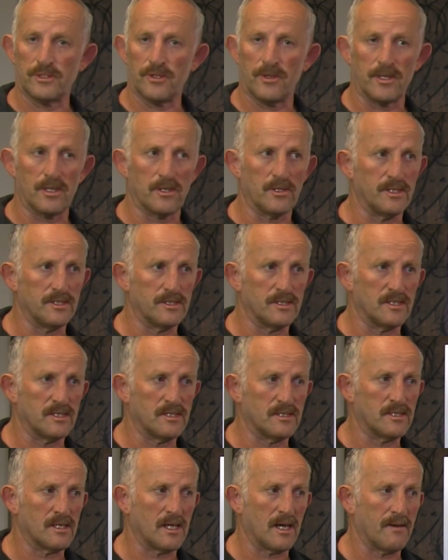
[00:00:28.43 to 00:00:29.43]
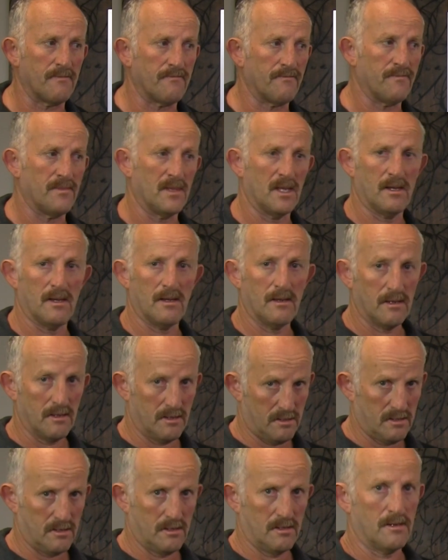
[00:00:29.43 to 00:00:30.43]
2 degrees is for
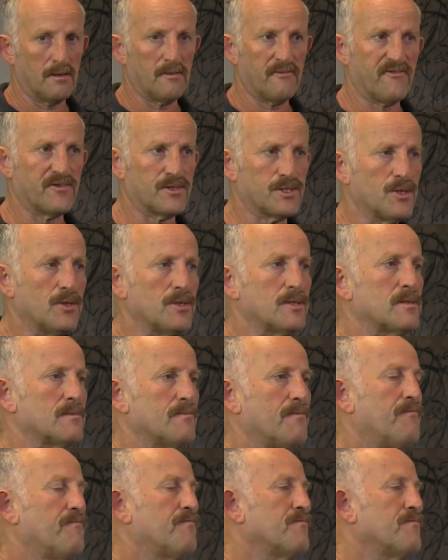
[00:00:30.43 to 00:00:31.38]
certain.